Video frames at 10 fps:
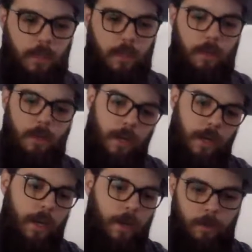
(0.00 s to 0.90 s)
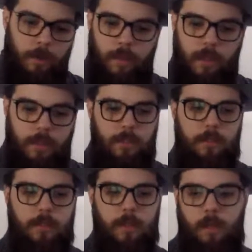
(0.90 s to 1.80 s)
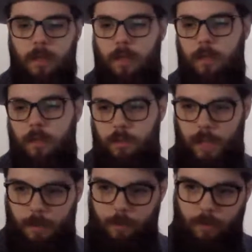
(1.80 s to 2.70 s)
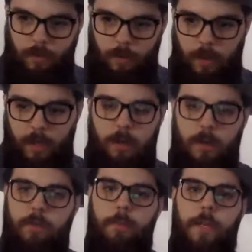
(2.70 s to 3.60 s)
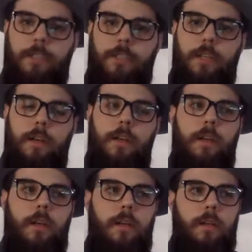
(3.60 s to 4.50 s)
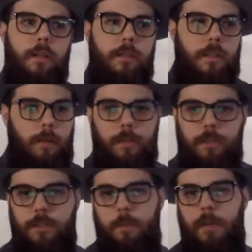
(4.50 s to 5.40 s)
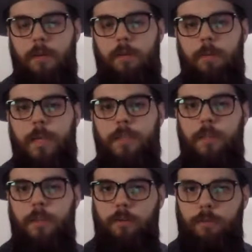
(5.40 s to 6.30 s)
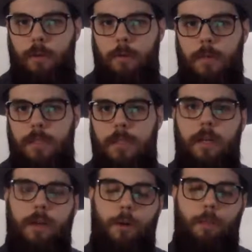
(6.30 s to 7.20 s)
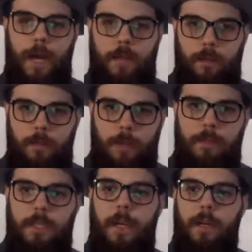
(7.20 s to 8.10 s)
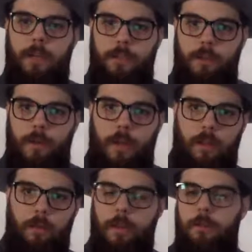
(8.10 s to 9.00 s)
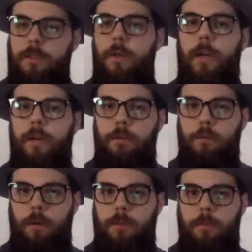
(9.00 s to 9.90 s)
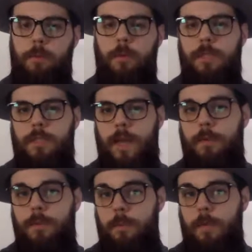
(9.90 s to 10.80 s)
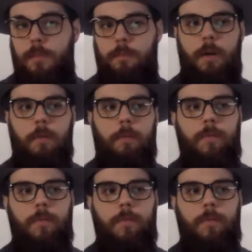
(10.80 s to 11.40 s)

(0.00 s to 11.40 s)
click on, hey, I want this, type in all the credit card information, type in their shipping information, confirm it, go back to the website, do another one. There was no way to do multiple ones. That was the biggest problem.